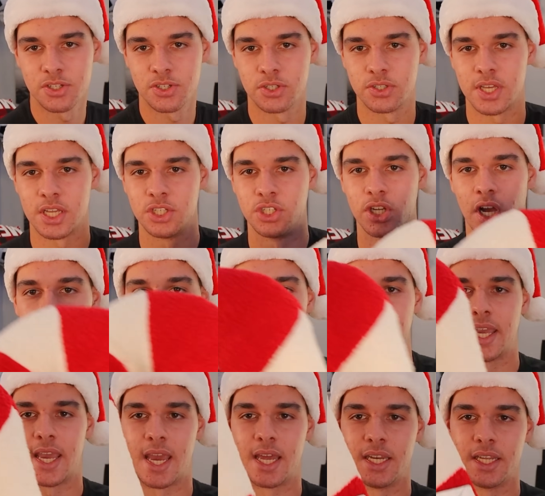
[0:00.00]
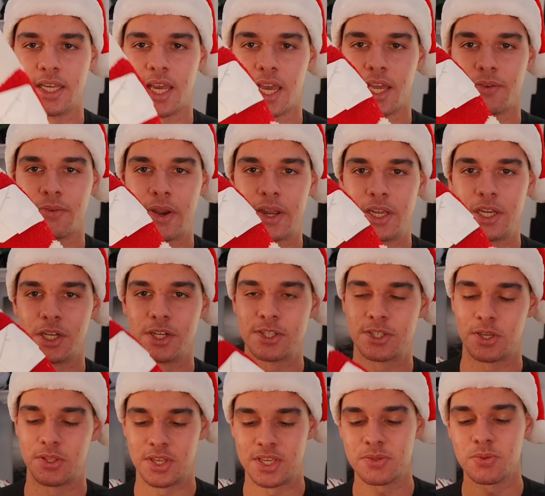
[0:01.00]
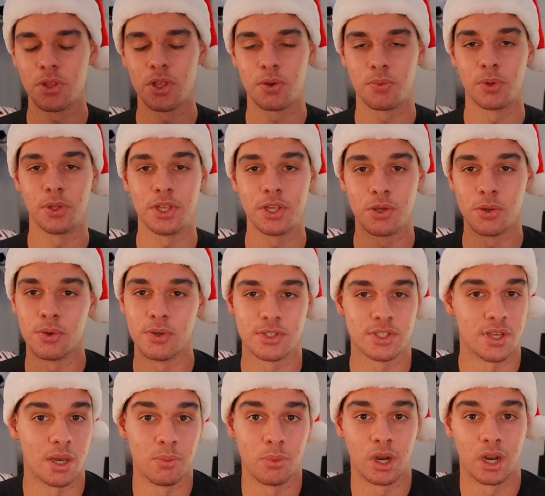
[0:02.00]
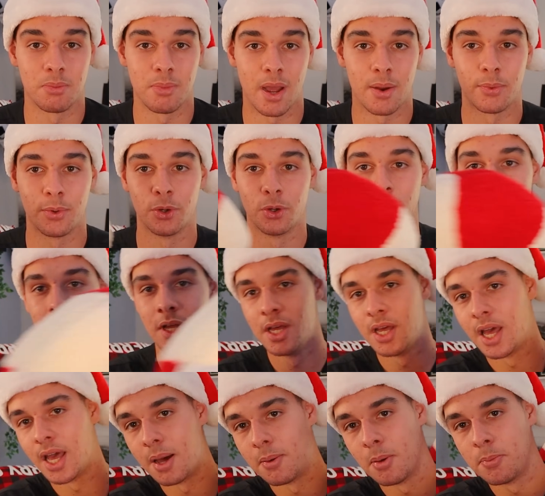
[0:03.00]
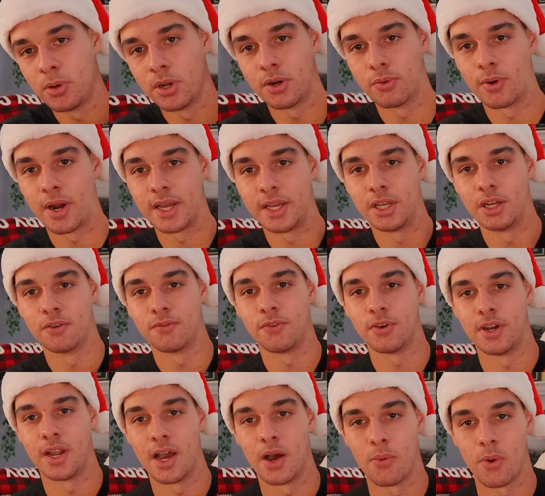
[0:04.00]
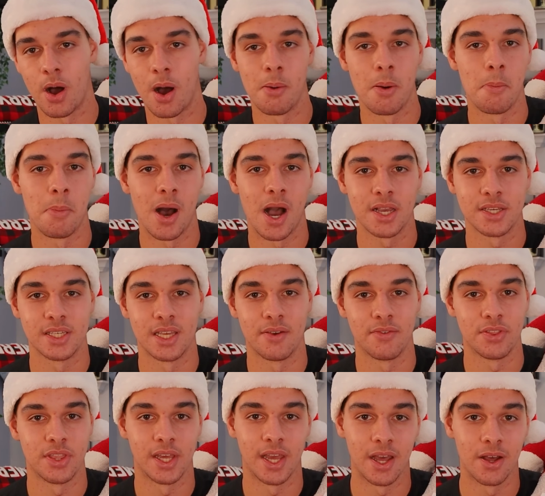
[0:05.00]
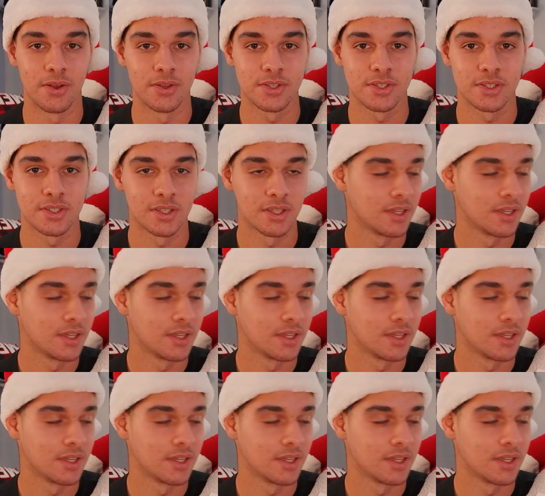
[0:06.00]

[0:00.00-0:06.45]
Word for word: It's just a giant candy cane right here. So this will look really cool somewhere in my room. I'm gonna put it right here for now while I'm unboxing everything else.